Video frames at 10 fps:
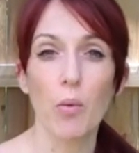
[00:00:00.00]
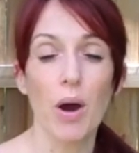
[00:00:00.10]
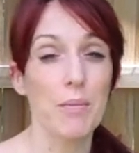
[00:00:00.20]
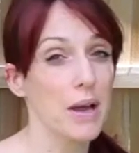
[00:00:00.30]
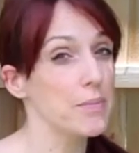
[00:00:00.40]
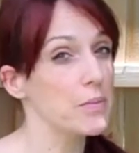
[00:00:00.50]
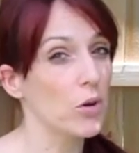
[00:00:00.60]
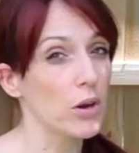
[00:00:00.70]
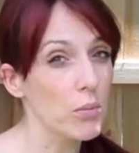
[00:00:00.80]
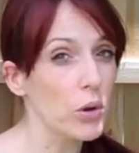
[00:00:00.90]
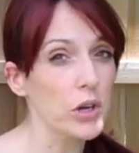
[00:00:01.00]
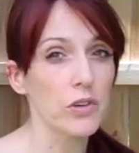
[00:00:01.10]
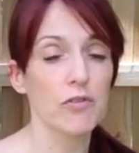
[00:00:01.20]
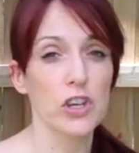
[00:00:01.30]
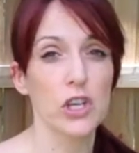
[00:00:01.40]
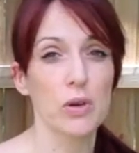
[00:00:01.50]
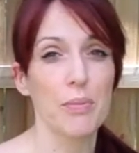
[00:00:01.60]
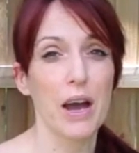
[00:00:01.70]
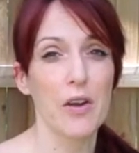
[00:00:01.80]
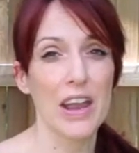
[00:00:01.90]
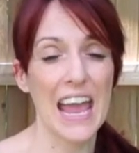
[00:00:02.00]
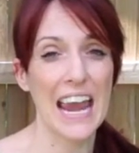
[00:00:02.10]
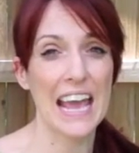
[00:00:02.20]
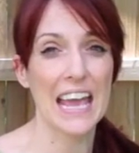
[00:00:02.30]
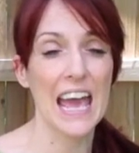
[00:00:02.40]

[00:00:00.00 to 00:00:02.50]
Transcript: what might be more important for you to buy organic